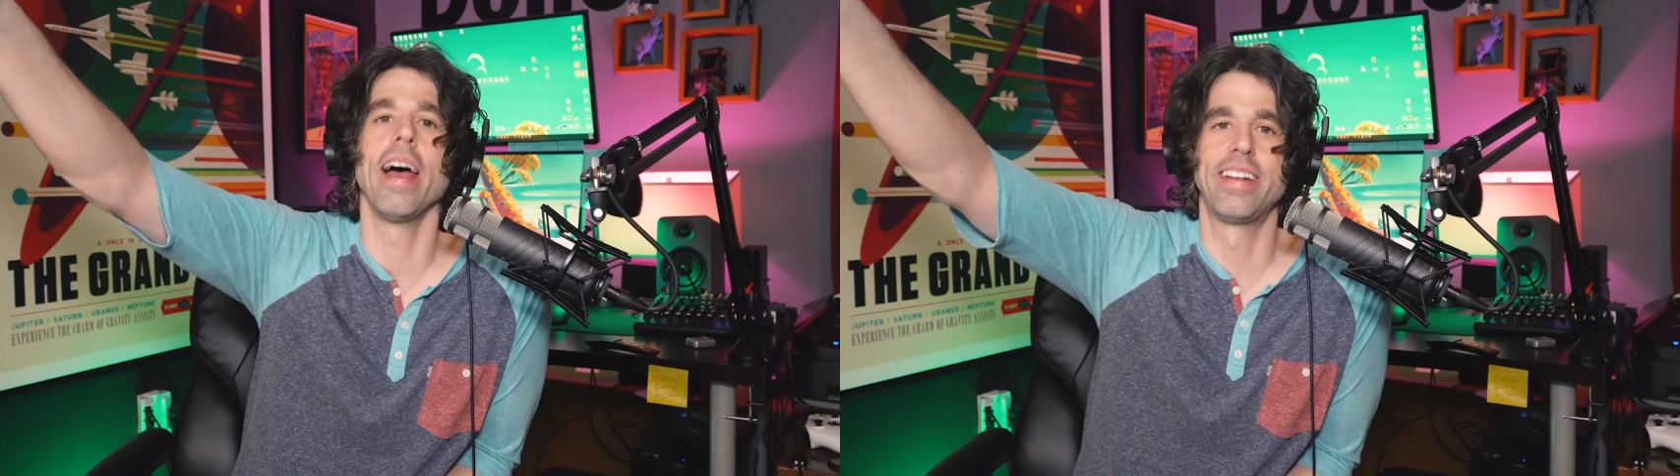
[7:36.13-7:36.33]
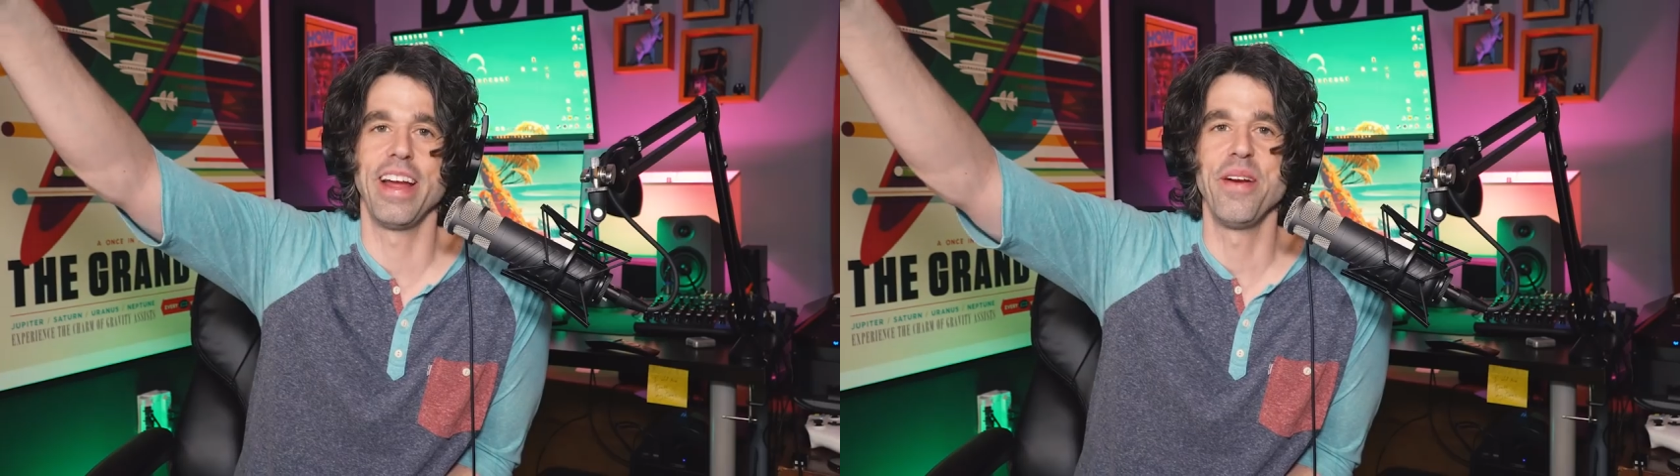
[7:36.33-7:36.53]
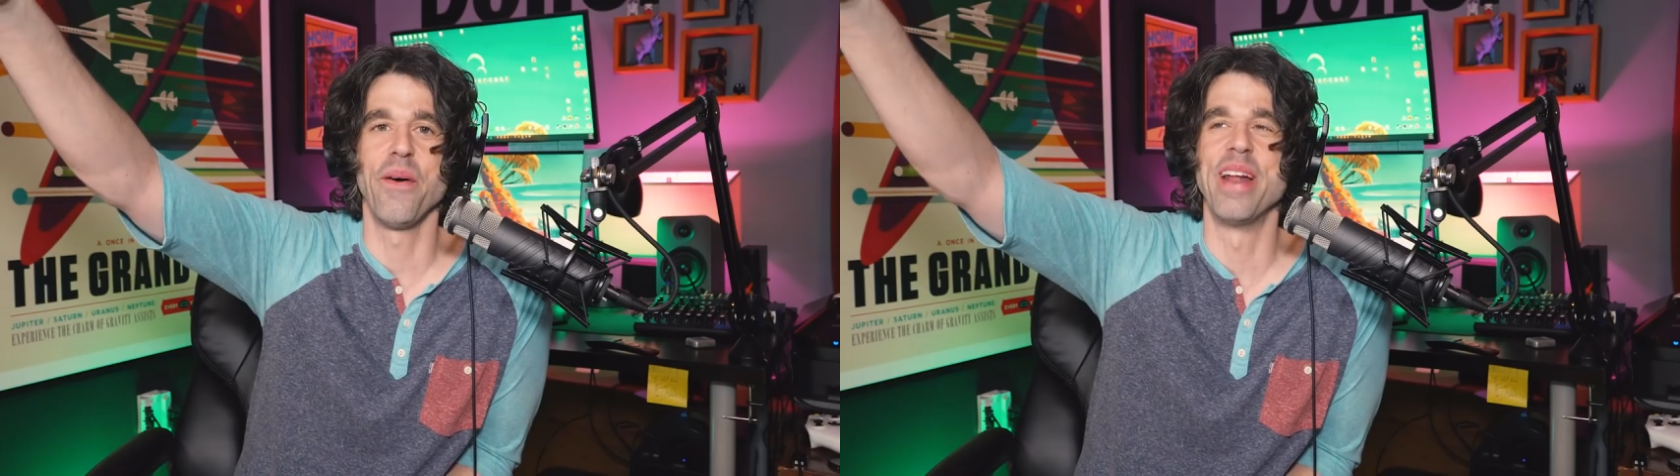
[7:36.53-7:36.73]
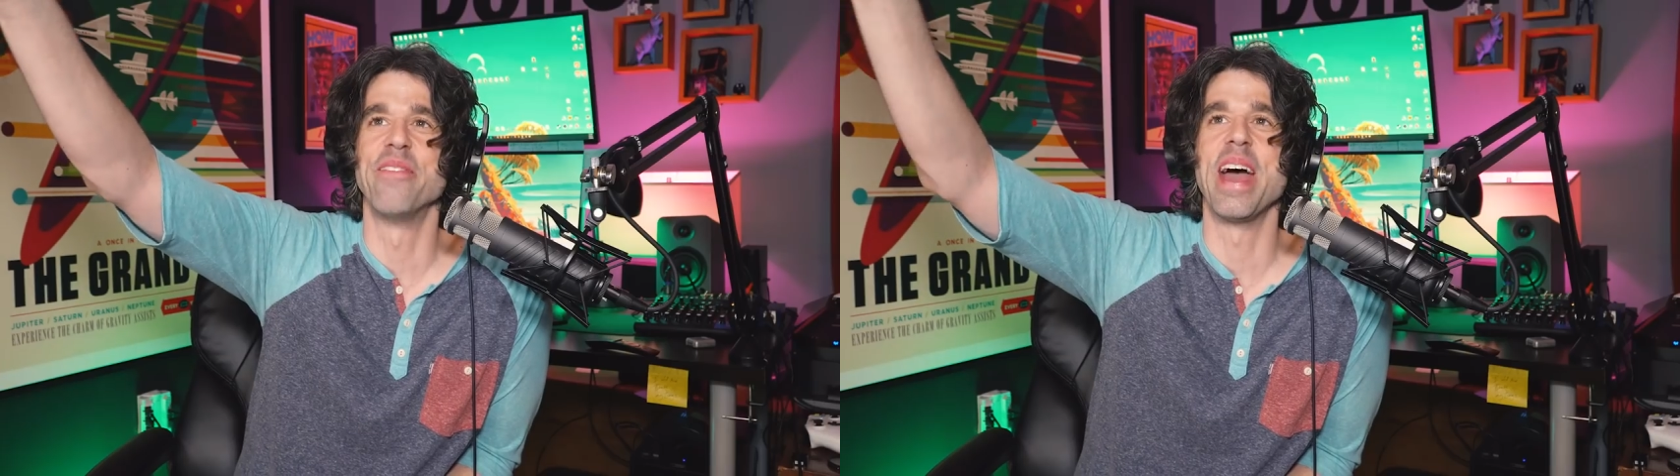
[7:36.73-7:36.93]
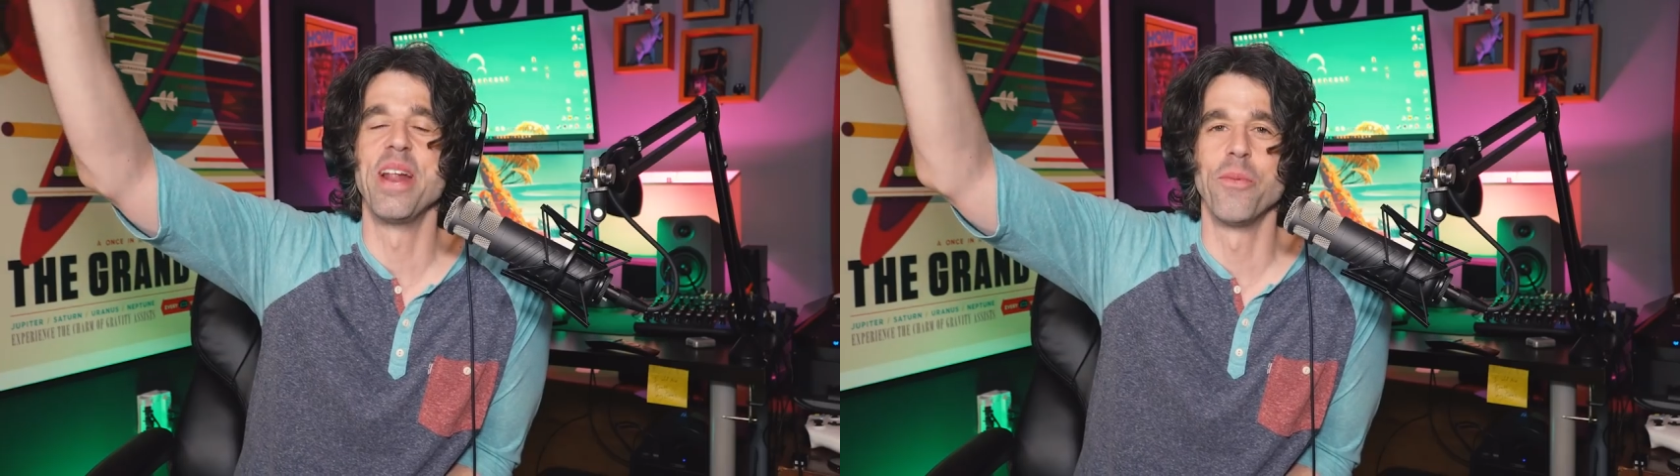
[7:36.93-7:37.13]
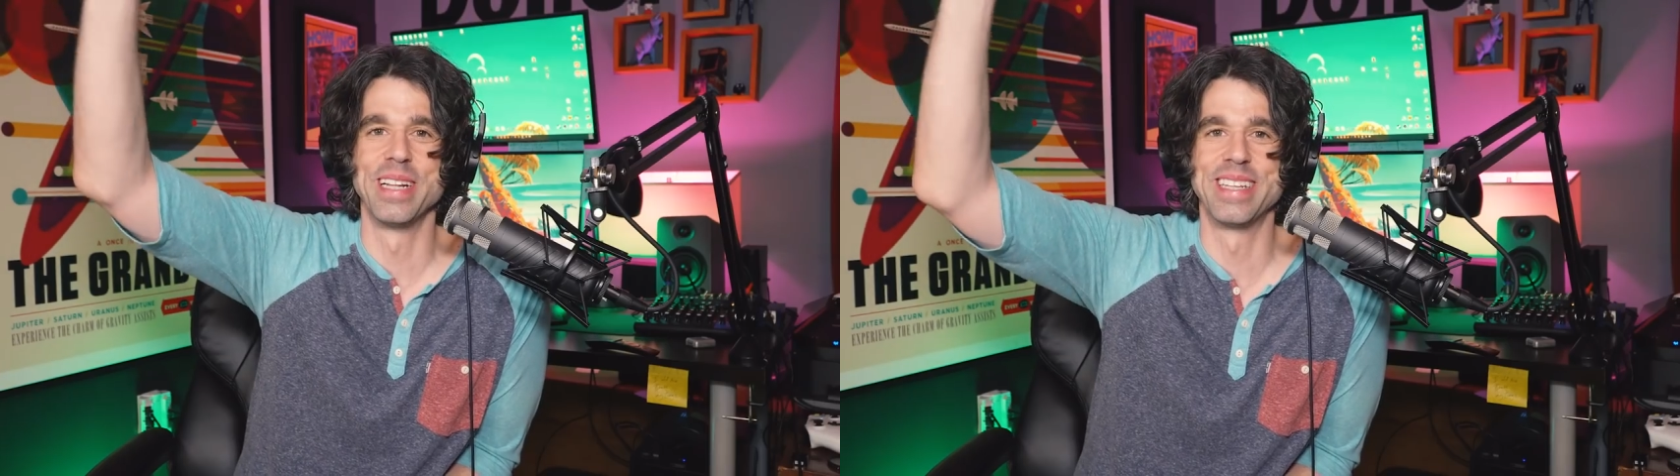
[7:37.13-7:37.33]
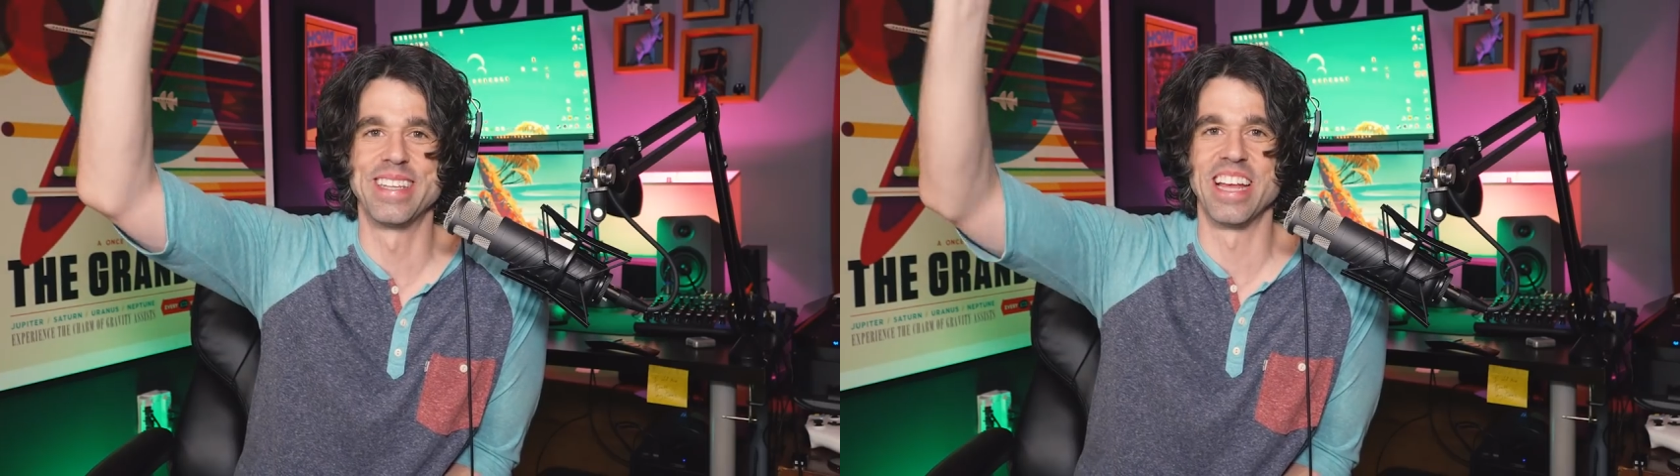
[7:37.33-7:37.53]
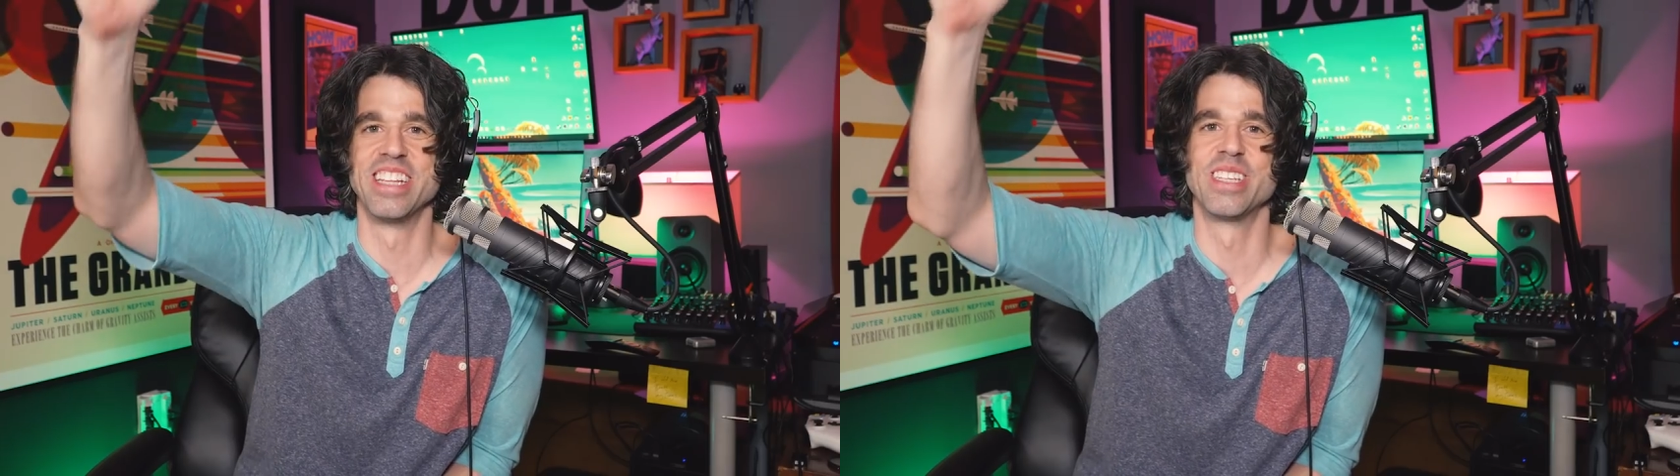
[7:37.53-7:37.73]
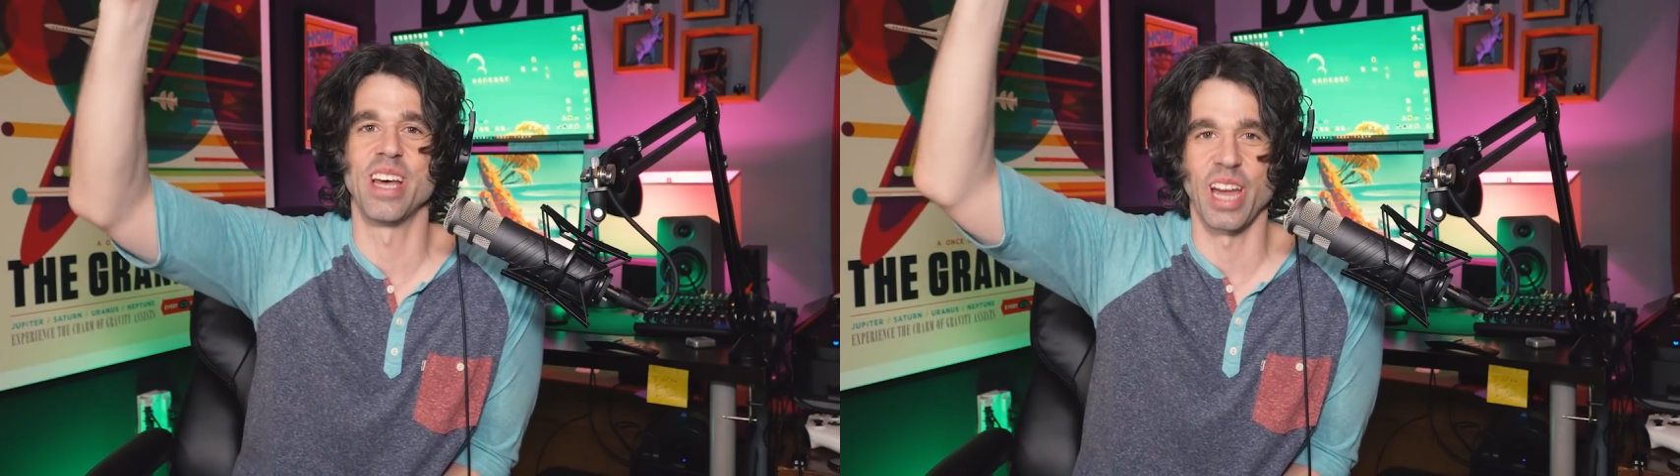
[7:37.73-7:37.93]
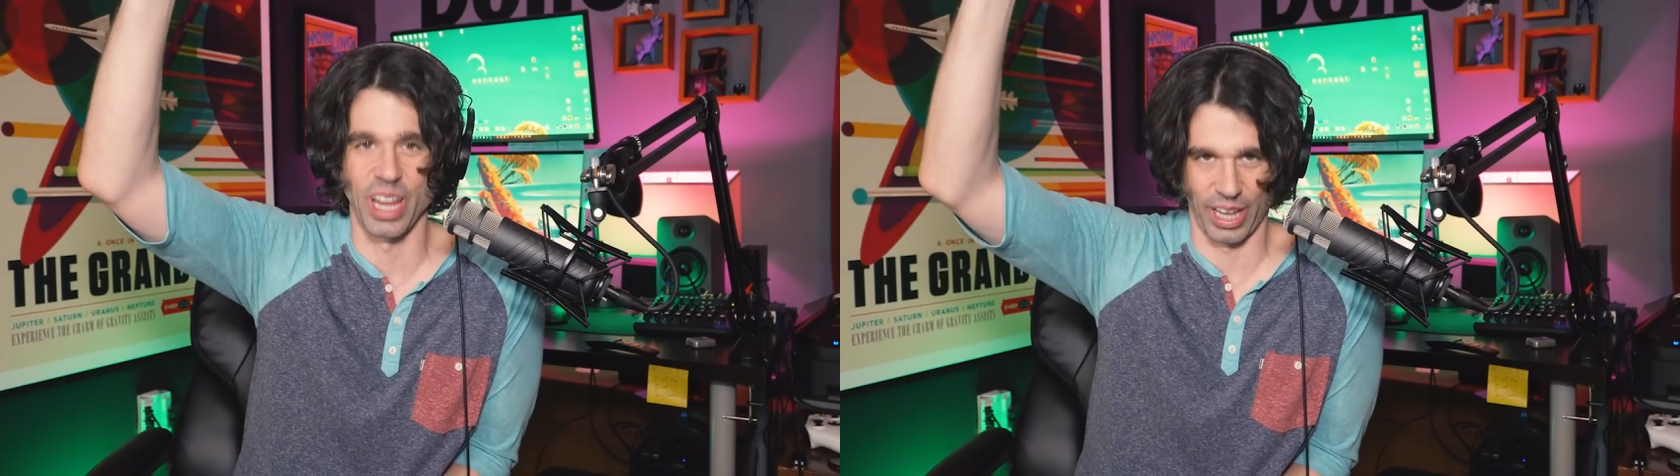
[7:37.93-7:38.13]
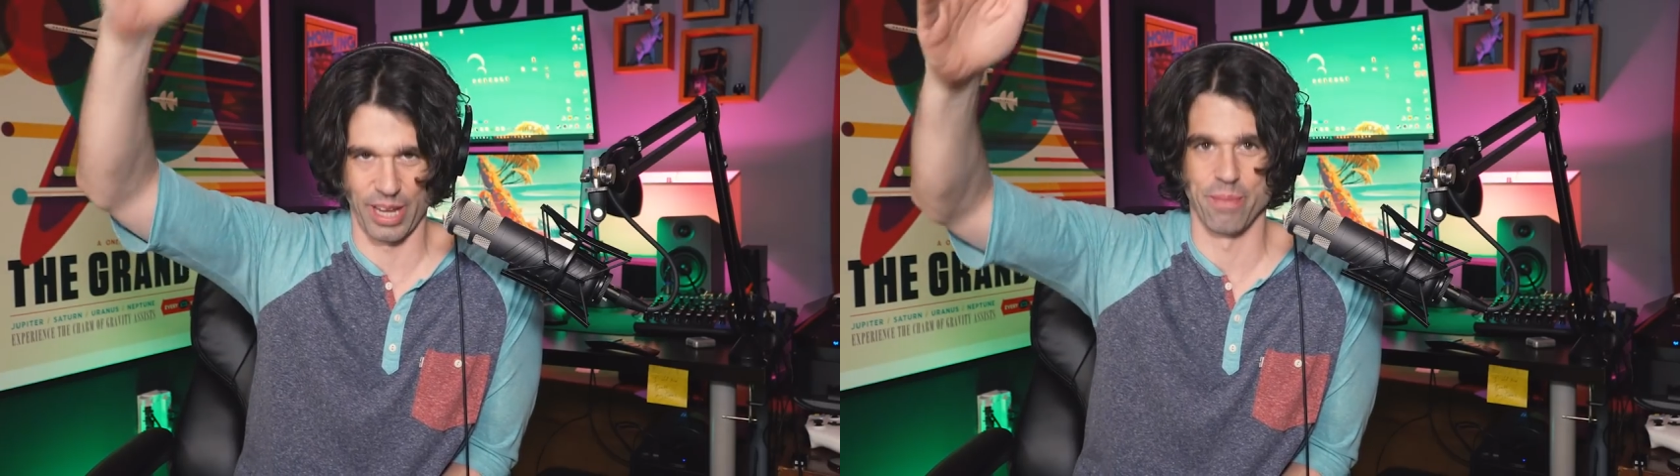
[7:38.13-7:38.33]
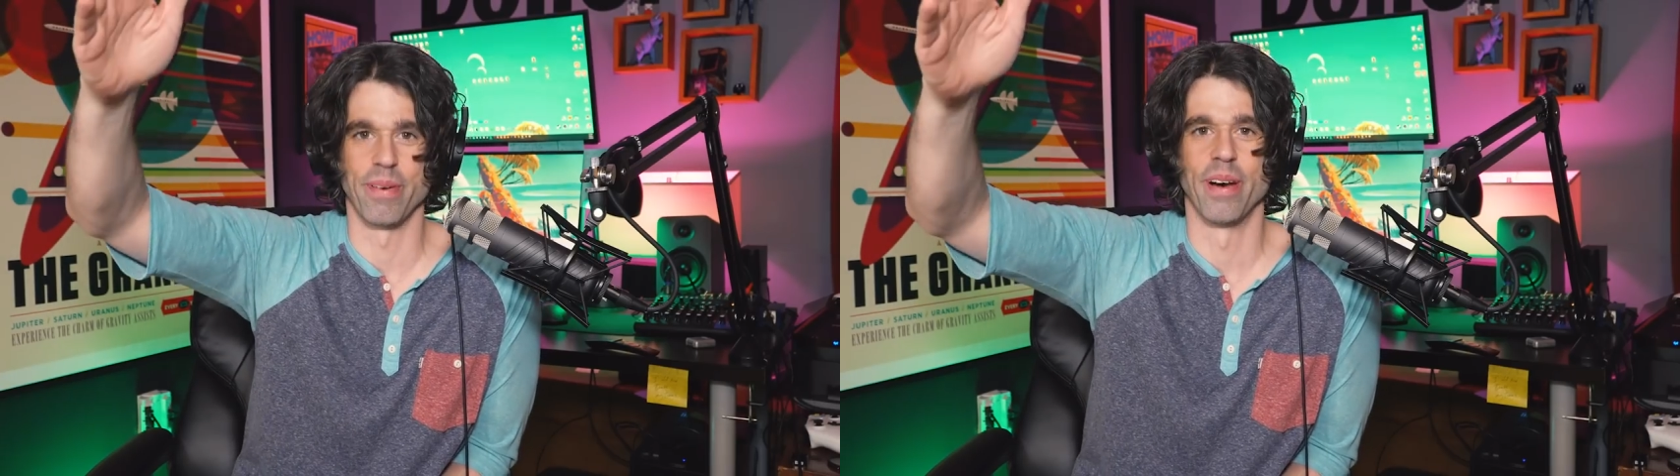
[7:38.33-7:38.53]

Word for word: I tell you what, if anyone sends a clip